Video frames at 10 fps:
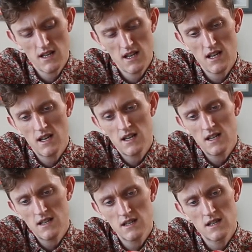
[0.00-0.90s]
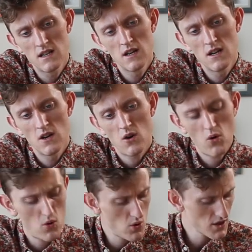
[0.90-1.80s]
and
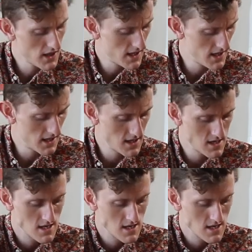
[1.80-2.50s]
hold on